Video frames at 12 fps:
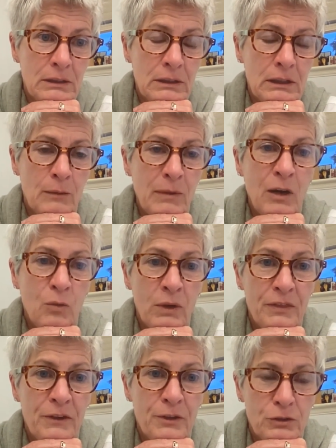about
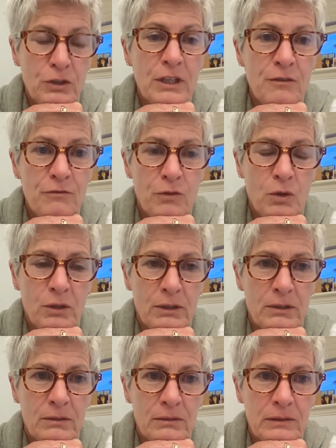what they're looking
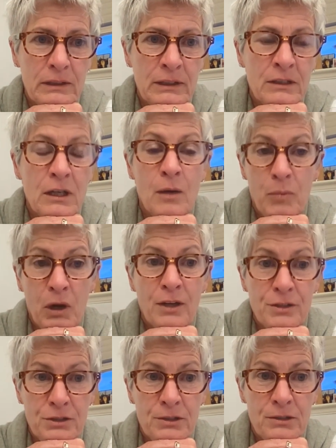for in a
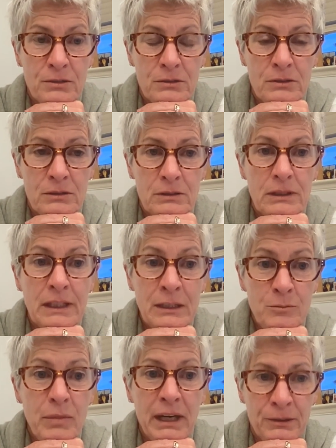partner
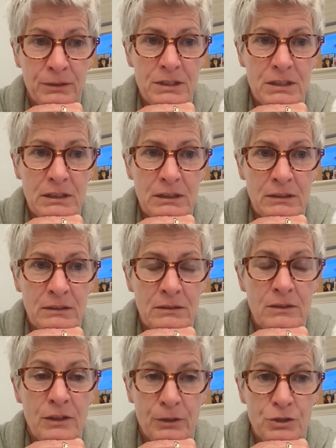in parenting
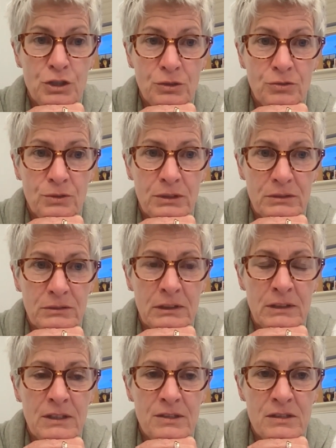their children
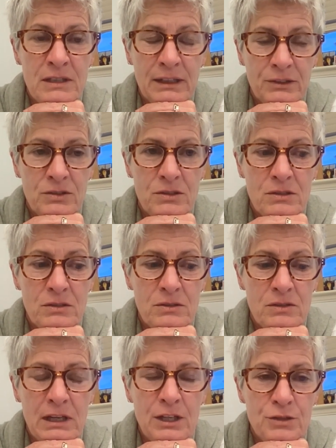in this next
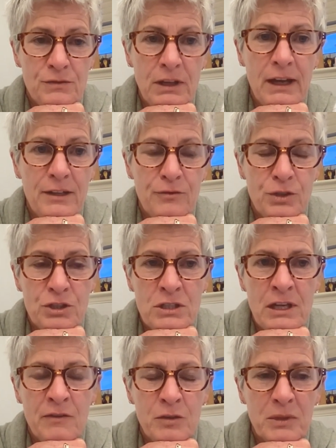stage of life, which
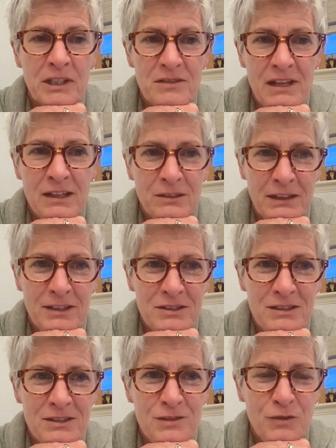inevitably is
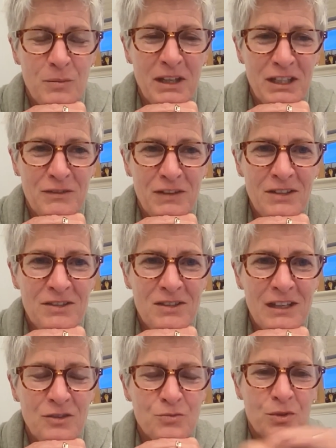adolescence for many of us
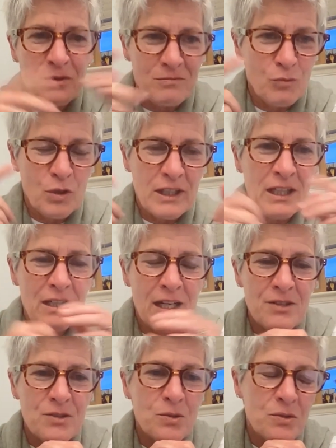working at high
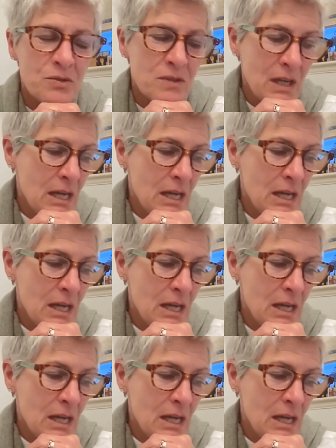schools.